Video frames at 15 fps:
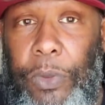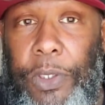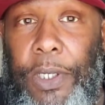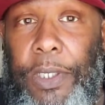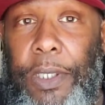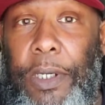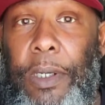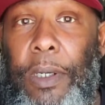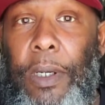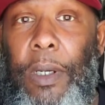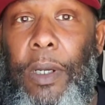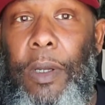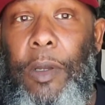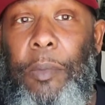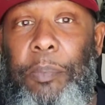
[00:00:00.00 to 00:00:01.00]
to the
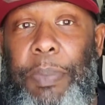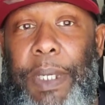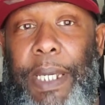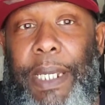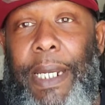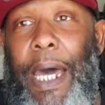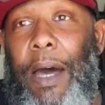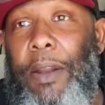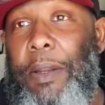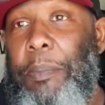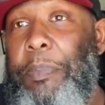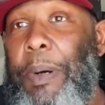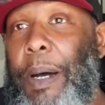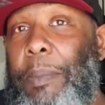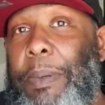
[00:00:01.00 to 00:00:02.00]
being out
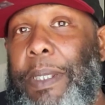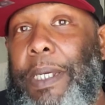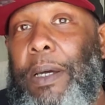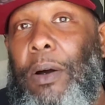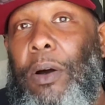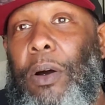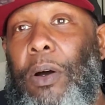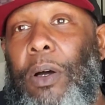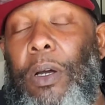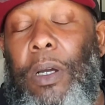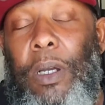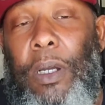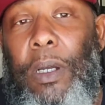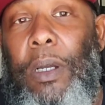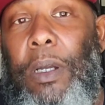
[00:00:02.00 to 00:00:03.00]
in public or
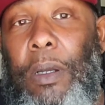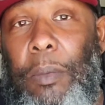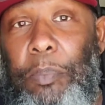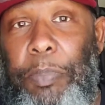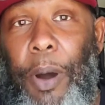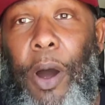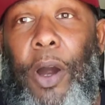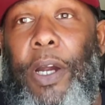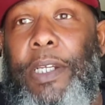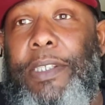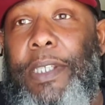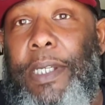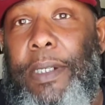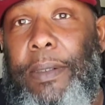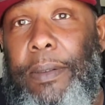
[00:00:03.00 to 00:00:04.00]

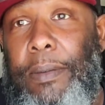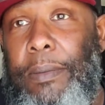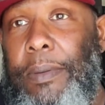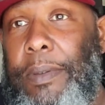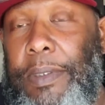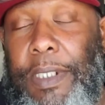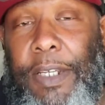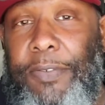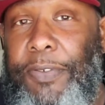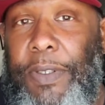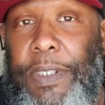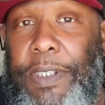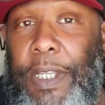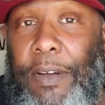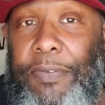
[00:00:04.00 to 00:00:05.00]
parks and
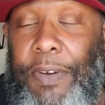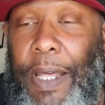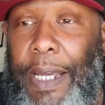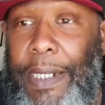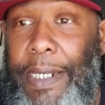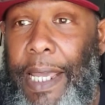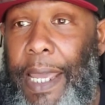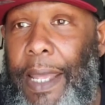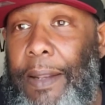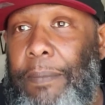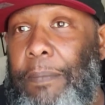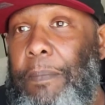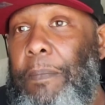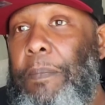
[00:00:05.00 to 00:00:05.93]
different stuff like that,